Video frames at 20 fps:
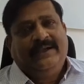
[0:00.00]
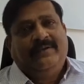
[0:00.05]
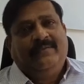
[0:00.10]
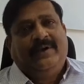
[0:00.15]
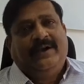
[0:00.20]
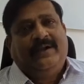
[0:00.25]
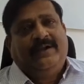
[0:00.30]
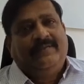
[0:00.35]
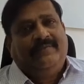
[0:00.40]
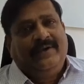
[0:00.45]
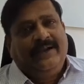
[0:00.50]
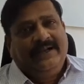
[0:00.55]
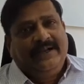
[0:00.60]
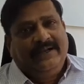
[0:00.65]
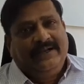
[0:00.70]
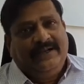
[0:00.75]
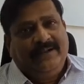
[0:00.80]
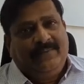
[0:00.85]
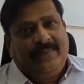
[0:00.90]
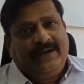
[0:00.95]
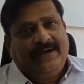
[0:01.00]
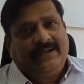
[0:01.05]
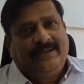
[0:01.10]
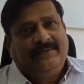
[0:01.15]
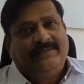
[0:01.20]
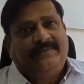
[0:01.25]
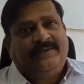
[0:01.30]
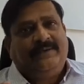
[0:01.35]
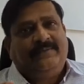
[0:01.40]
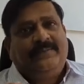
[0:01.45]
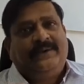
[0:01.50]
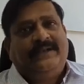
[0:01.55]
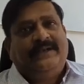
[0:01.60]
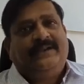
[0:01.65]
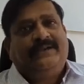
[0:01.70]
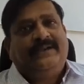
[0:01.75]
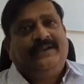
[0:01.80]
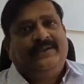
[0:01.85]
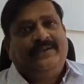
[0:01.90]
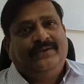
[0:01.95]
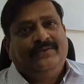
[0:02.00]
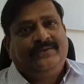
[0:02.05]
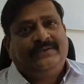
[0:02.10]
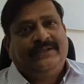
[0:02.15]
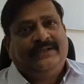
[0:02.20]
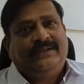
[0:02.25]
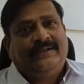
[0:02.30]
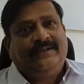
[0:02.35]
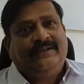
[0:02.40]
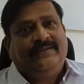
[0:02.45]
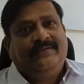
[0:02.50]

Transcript: but when a demand comes from a particular user,